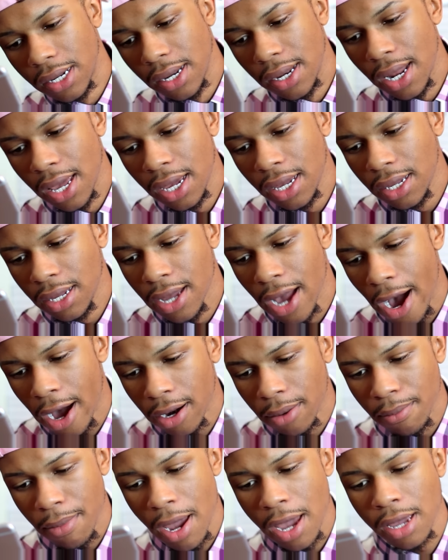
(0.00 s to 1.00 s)
Nate
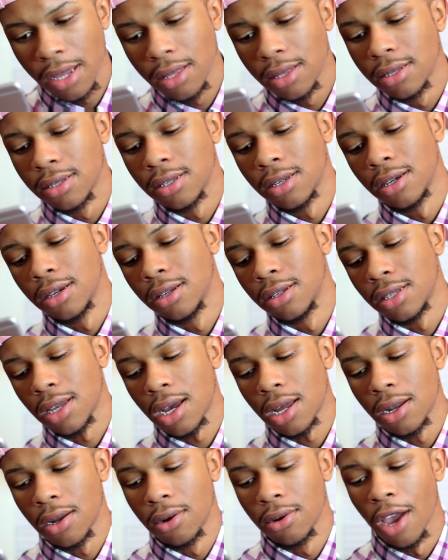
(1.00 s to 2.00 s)
Gotham Hayden says,
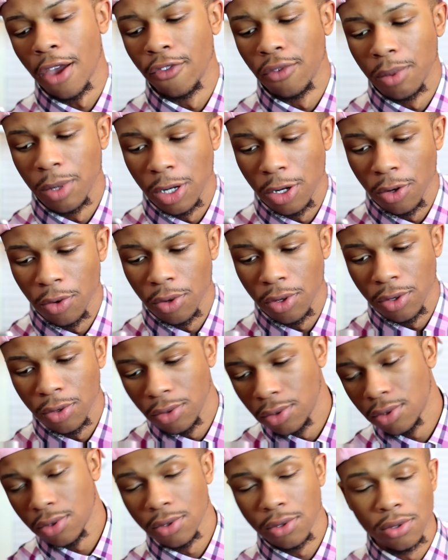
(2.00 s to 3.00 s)
"How long have you been doing
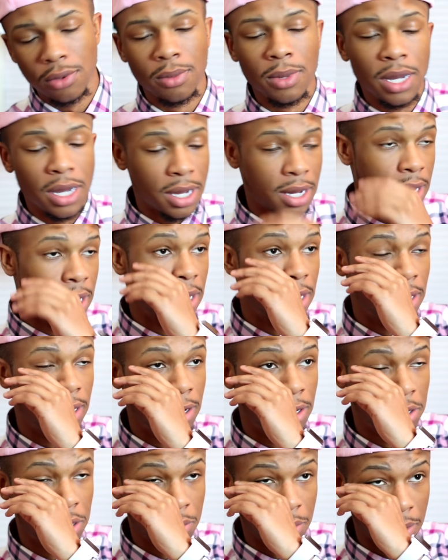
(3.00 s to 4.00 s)
YouTube?"
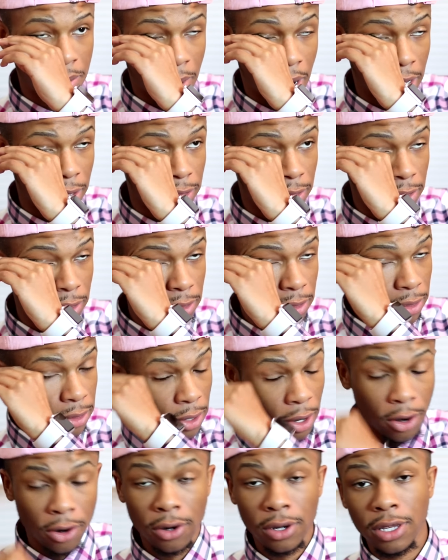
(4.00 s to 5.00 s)
This would be my
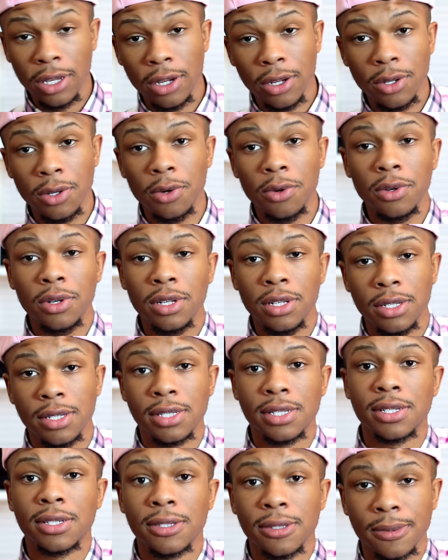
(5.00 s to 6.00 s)
third year doing
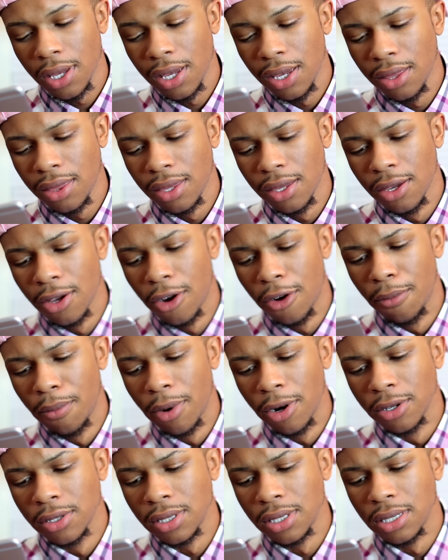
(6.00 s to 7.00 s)
this. Ethio
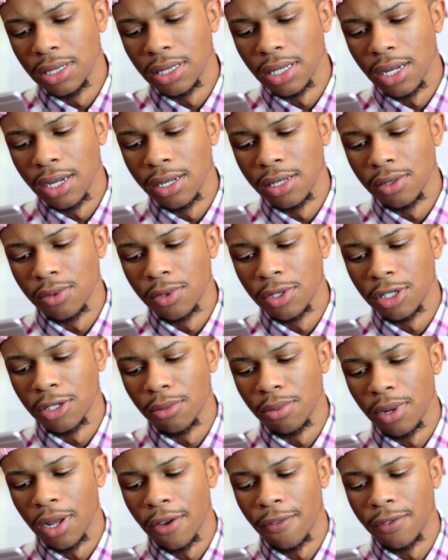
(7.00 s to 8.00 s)
Mercy says, "What's your
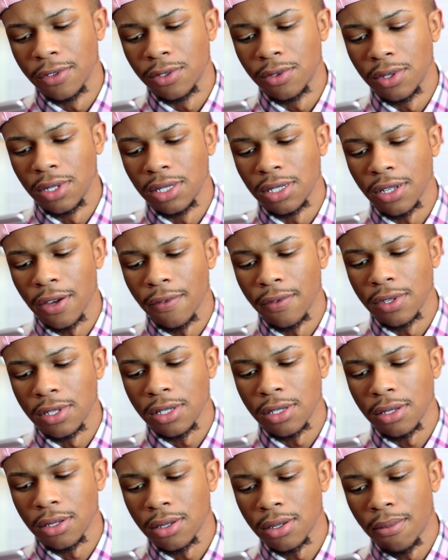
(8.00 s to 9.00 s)
plan for twenty
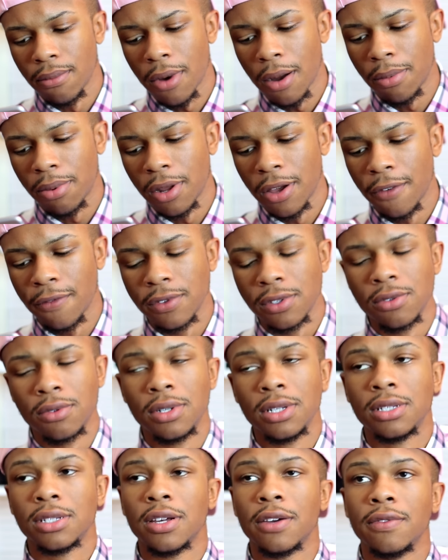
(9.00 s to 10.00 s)
seventeen? My plan for
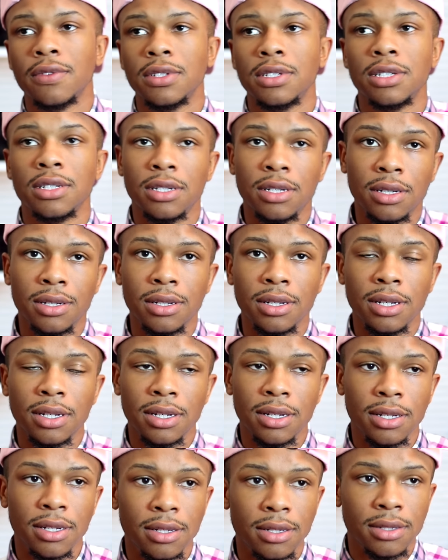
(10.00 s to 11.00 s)
twenty seventeen
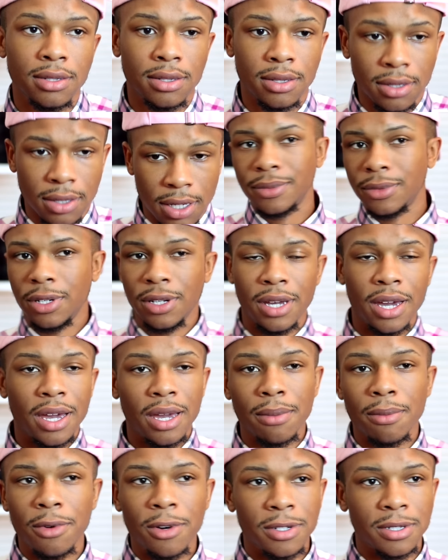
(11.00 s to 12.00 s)
is
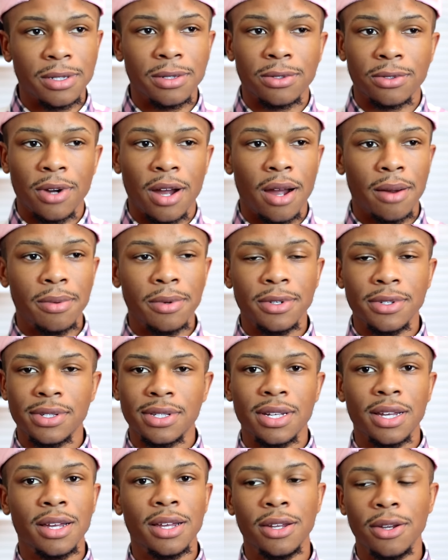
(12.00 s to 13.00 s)
gain more
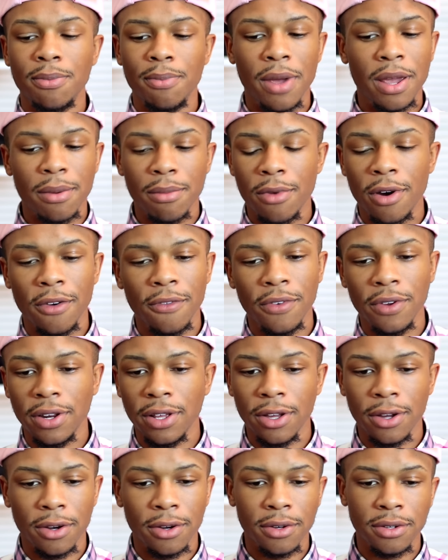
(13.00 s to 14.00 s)
subscribers, make more
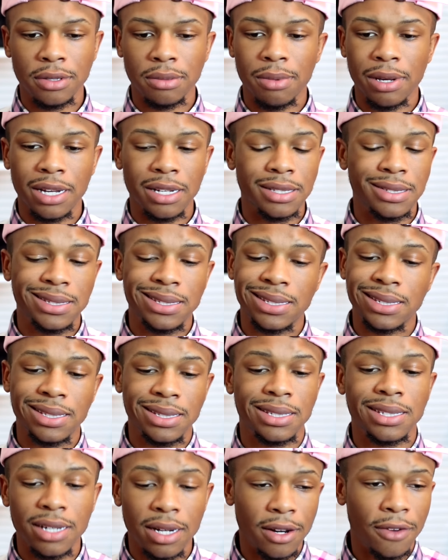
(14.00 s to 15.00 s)
videos, make a
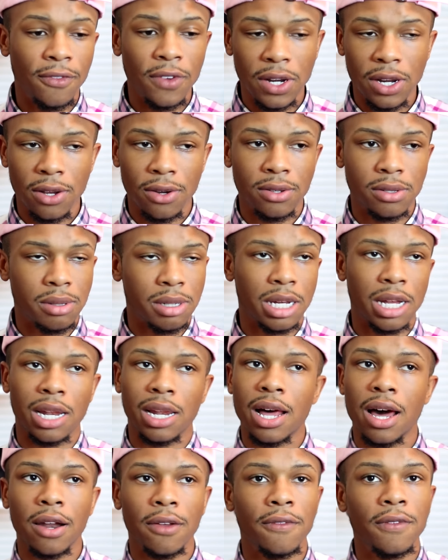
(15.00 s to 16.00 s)
ton of videos, make a
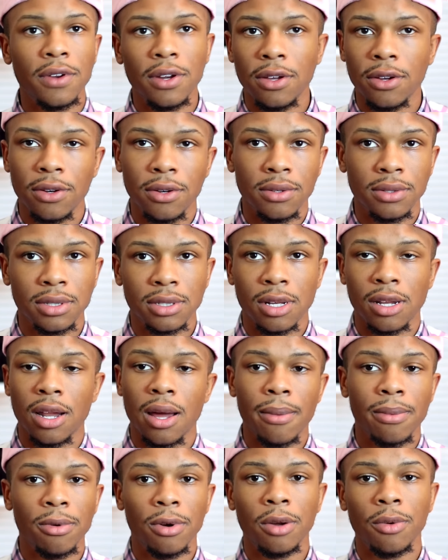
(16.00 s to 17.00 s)
lot of videos,
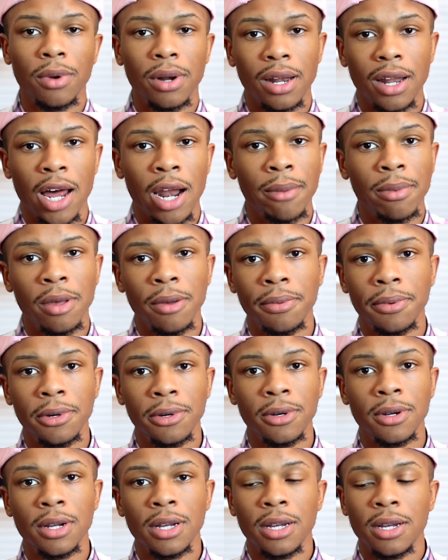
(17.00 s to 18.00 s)
collaborate with a lot of
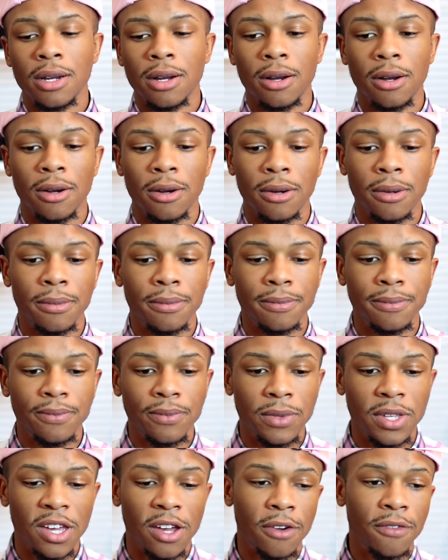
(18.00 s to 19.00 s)
people, um,
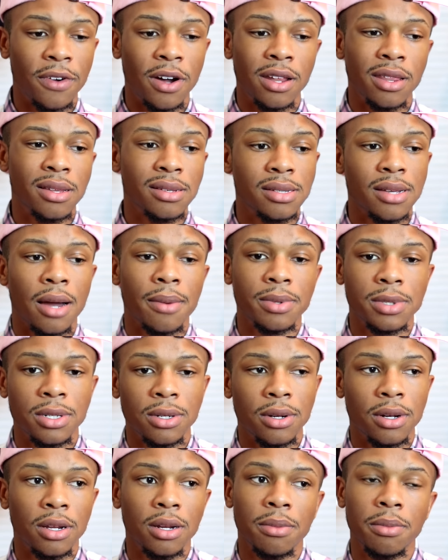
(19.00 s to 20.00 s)
give others the
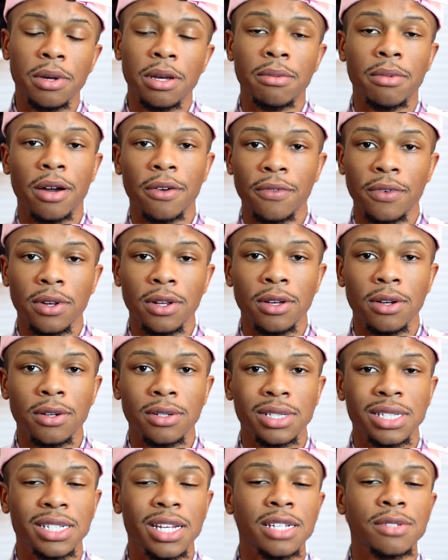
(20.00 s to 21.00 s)
opportunity to be in my videos,
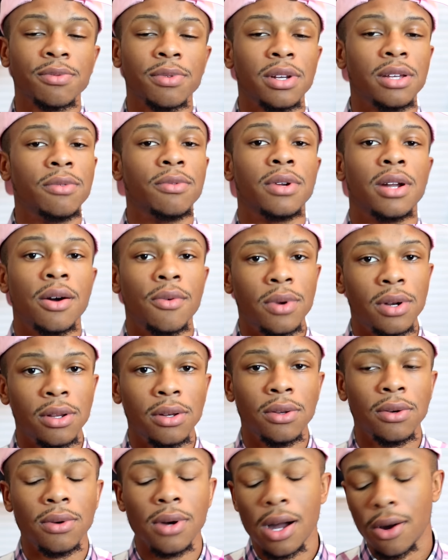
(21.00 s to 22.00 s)
because that's really what I want
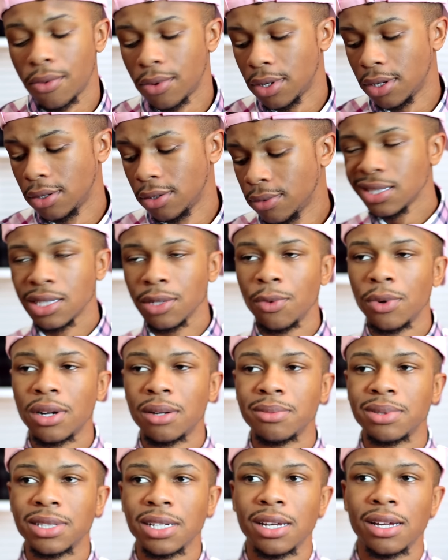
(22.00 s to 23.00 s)
to do. I want to see what
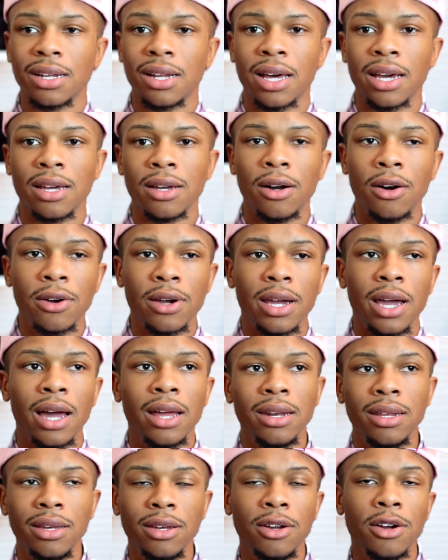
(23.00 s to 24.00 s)
I'm saying. Like, okay, I
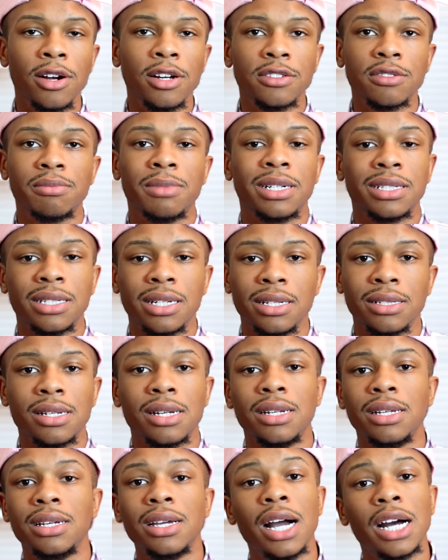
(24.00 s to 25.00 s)
need girls for my skits, I
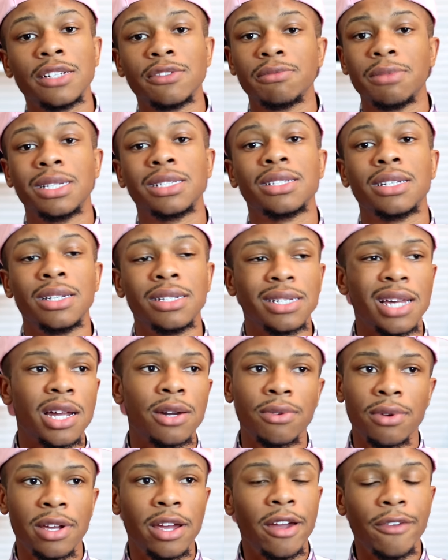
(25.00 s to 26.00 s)
need guys for my skits. I
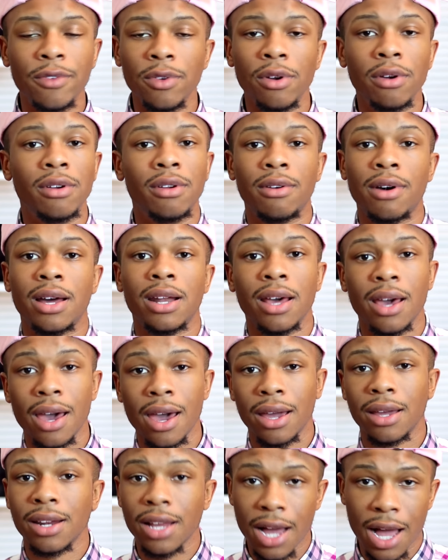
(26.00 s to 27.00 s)
don't care if you don't know how to
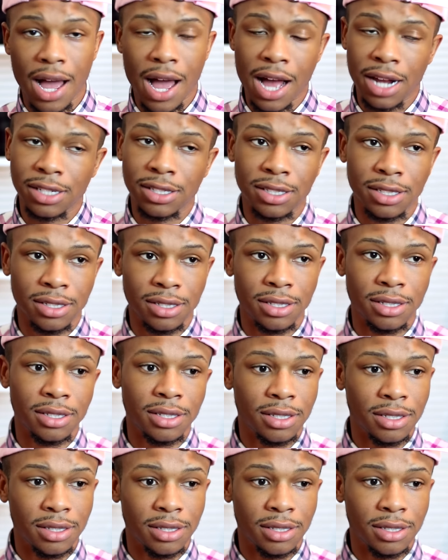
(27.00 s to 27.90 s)
act. I just,